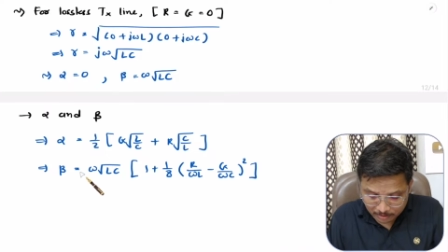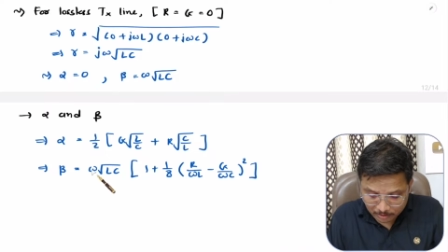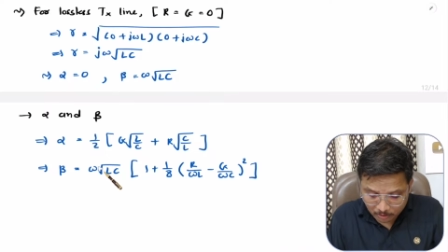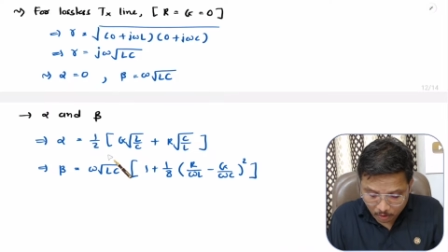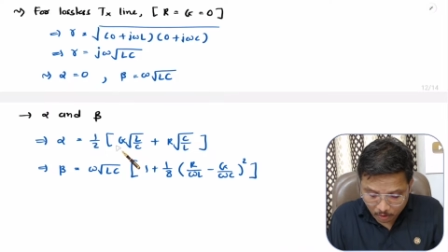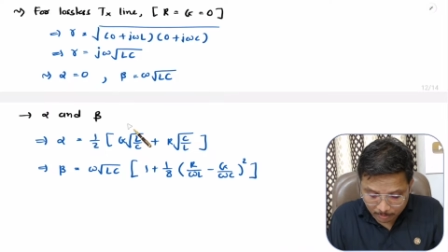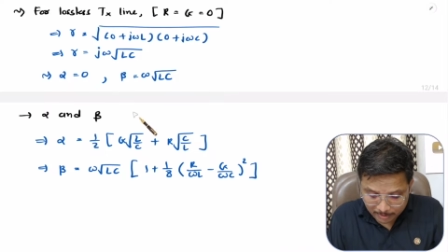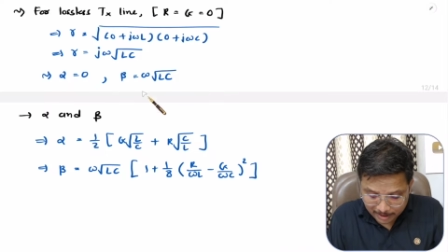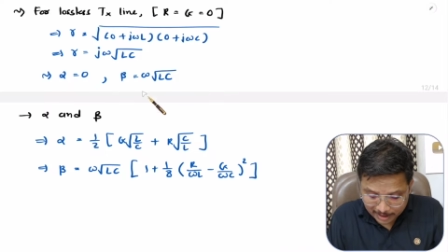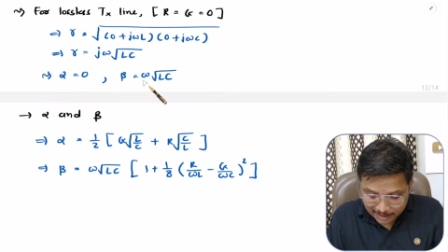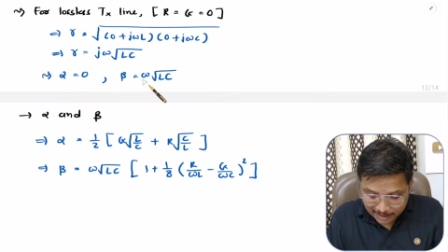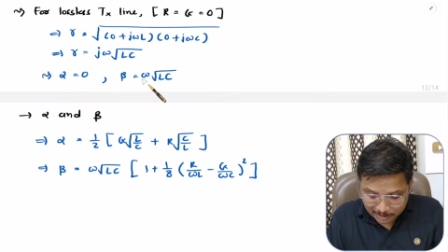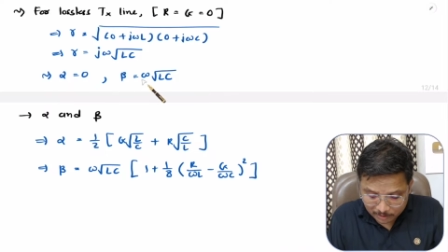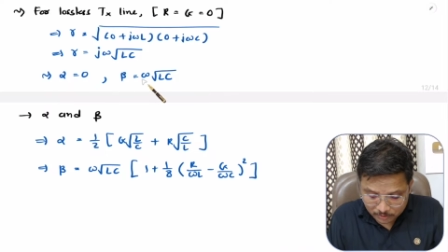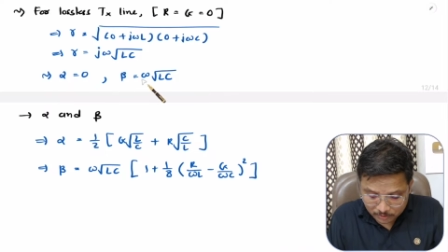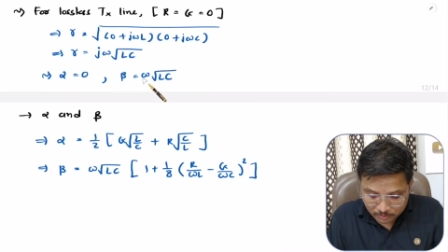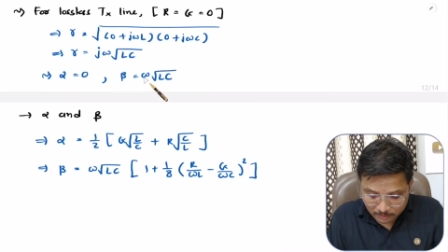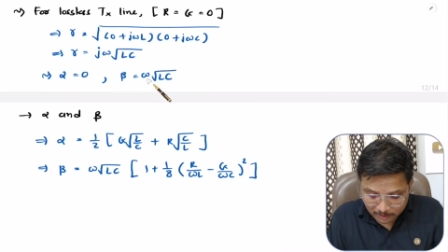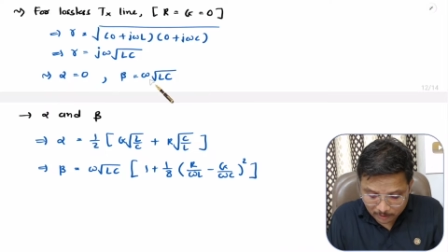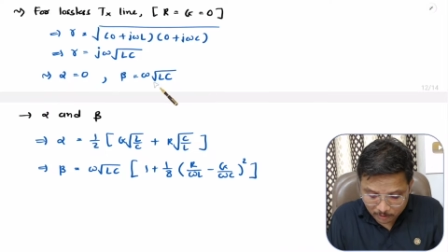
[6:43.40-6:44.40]
omega into
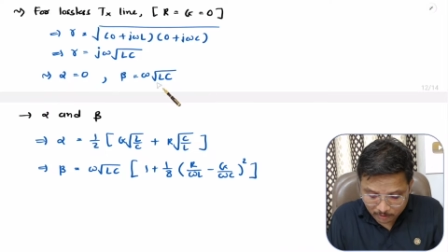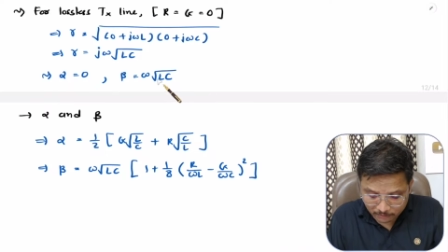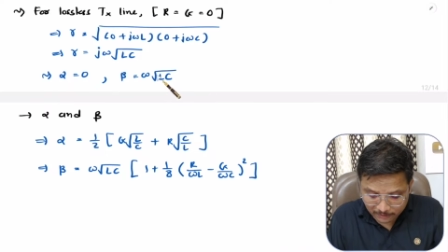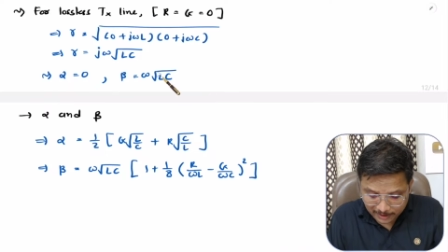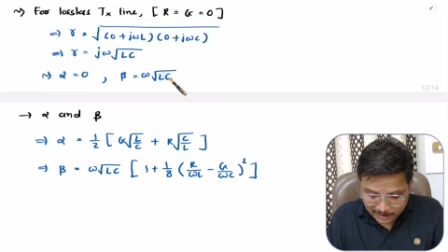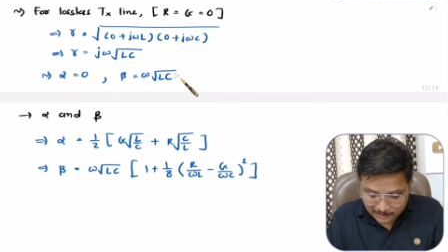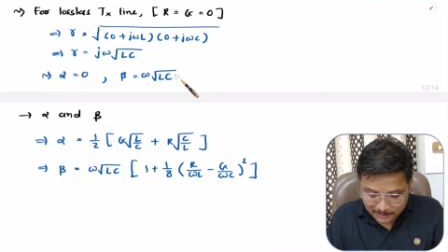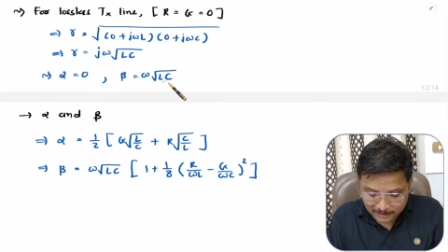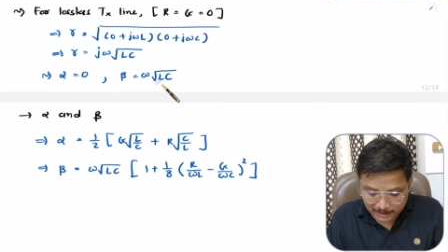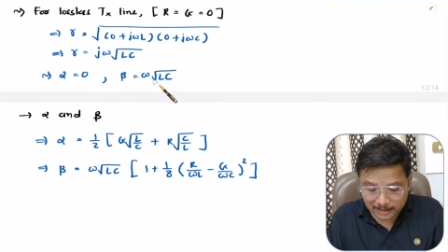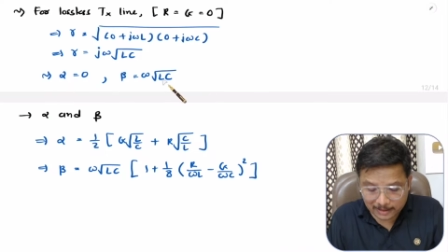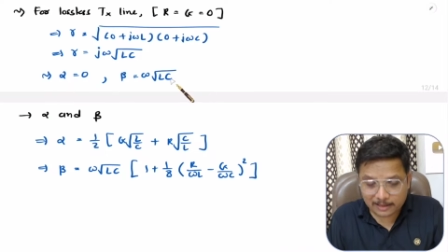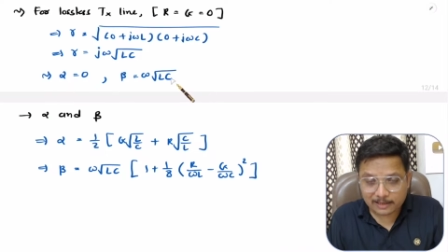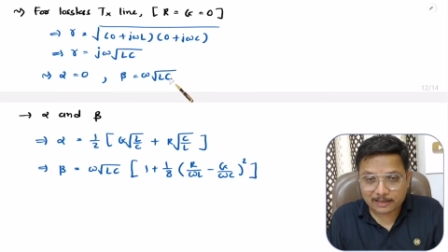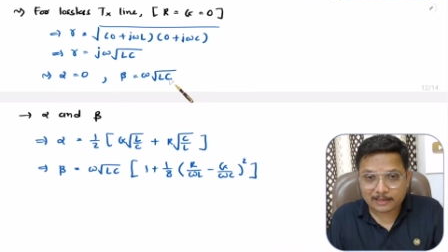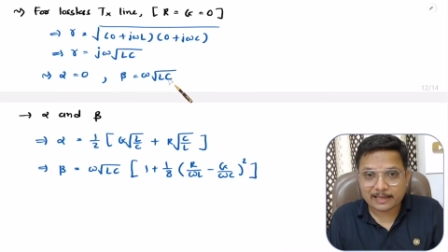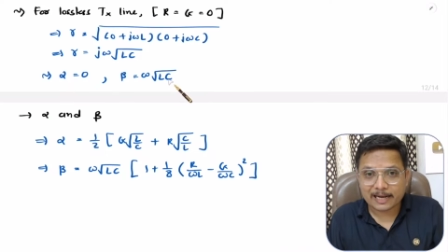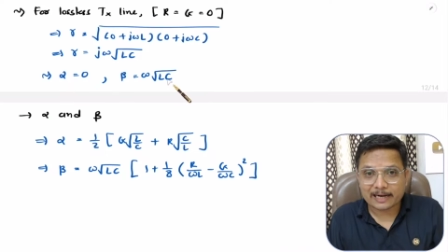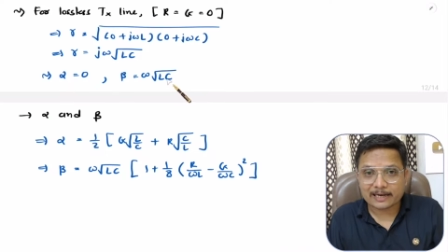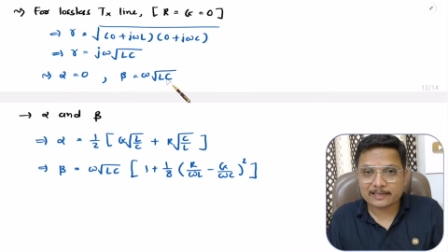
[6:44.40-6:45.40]
square root of LC.
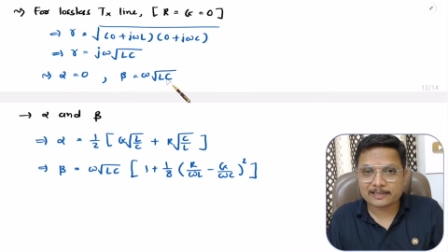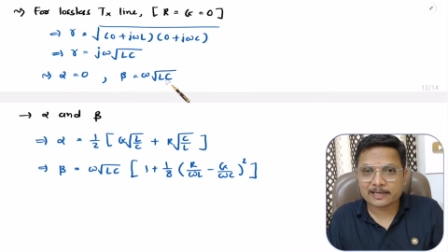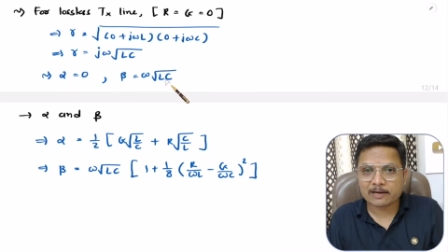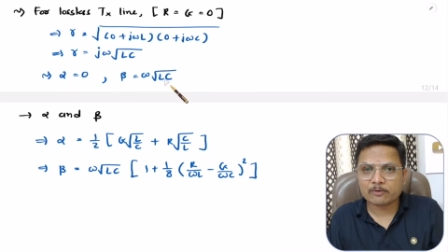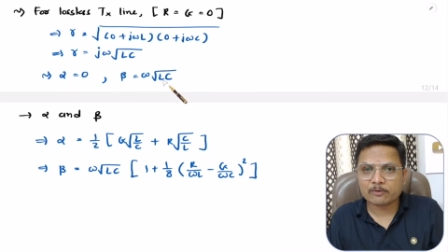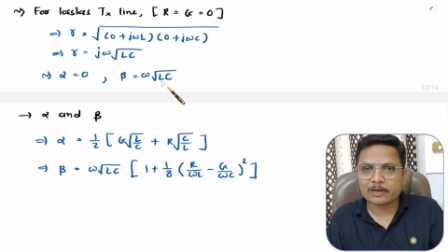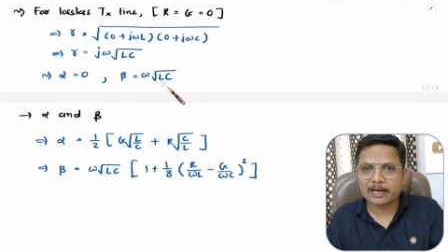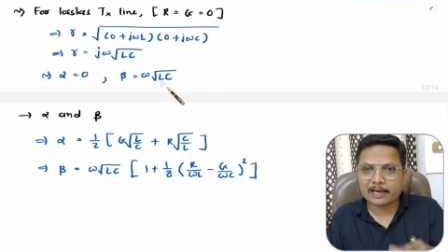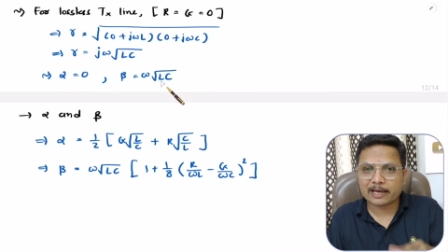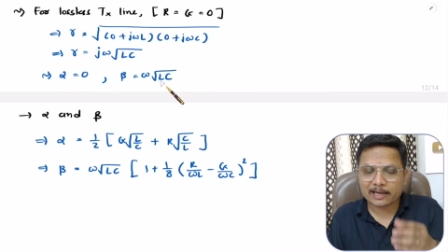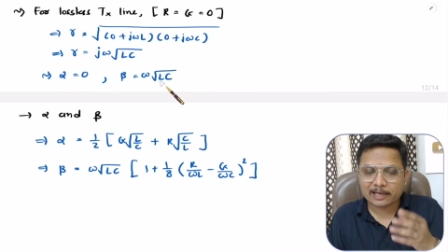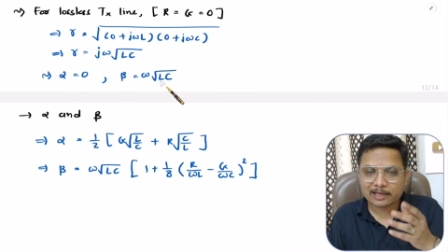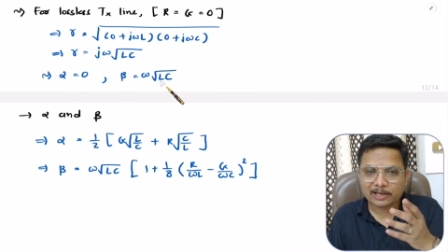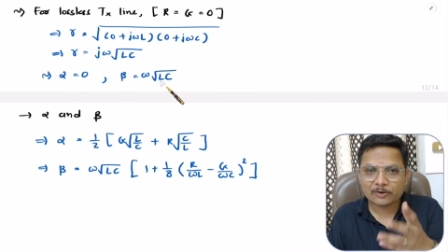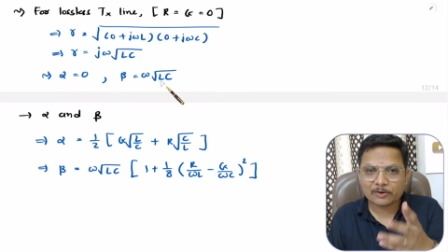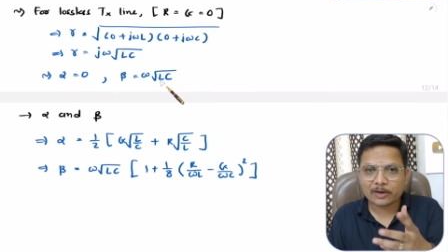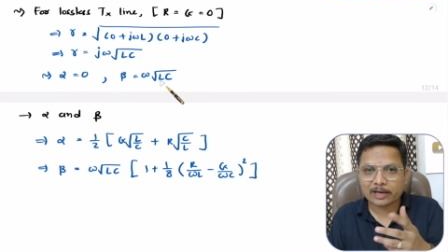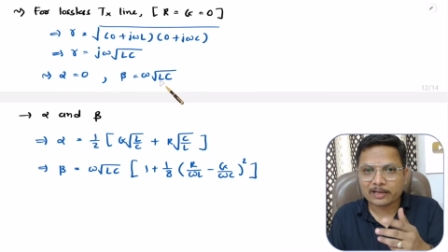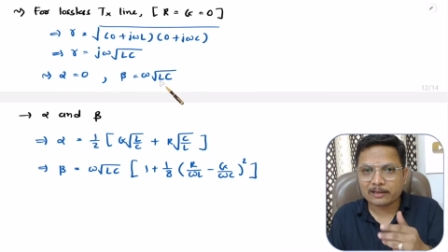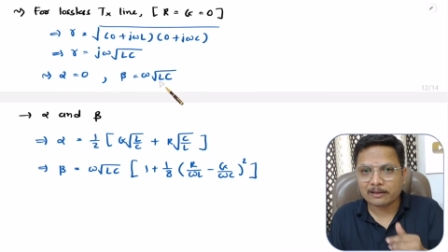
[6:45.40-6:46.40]
That is how directly you
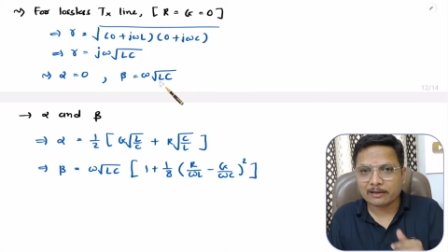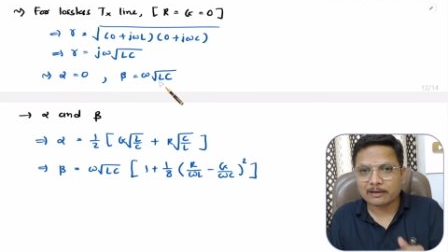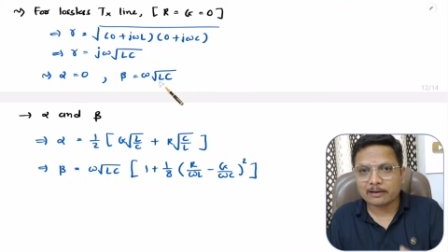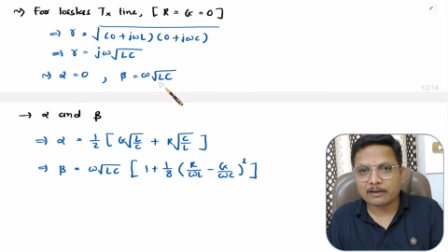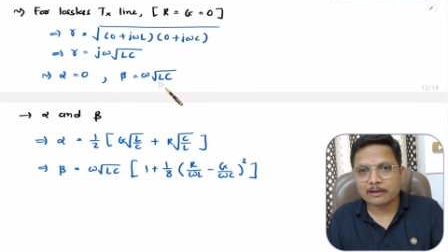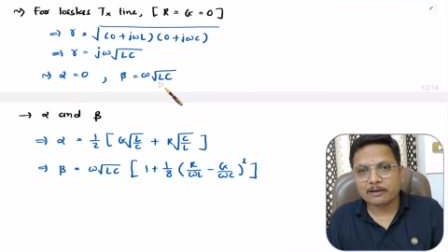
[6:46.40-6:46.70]
can